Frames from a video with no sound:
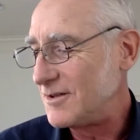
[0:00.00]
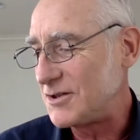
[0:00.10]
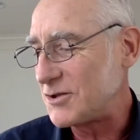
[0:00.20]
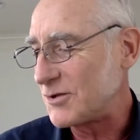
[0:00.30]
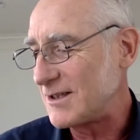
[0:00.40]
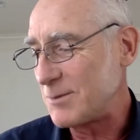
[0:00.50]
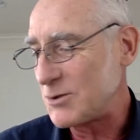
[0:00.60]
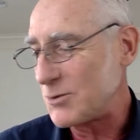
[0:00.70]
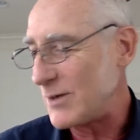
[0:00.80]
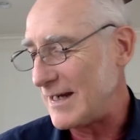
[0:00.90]
choice
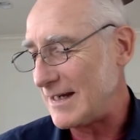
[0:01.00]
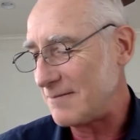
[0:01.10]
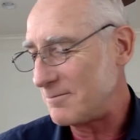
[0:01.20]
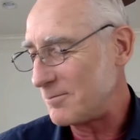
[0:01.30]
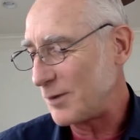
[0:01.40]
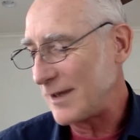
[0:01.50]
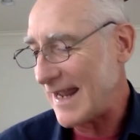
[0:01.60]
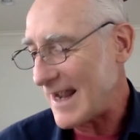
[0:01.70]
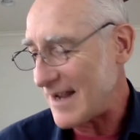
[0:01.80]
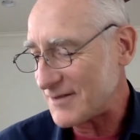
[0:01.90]
between
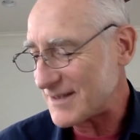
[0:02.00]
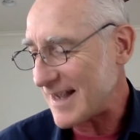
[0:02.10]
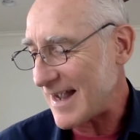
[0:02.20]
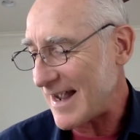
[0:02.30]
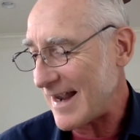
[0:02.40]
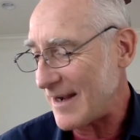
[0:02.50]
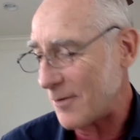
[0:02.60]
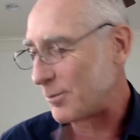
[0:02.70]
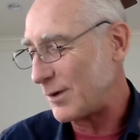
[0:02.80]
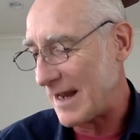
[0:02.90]
playing outside
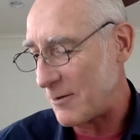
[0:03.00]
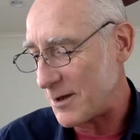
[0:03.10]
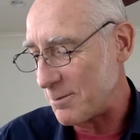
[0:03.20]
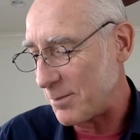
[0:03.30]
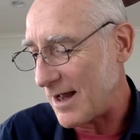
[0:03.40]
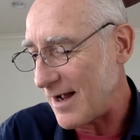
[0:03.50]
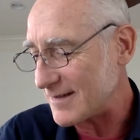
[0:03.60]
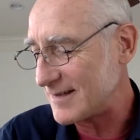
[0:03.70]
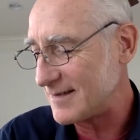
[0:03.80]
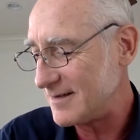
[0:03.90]
or playing with
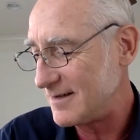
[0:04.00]
blocks.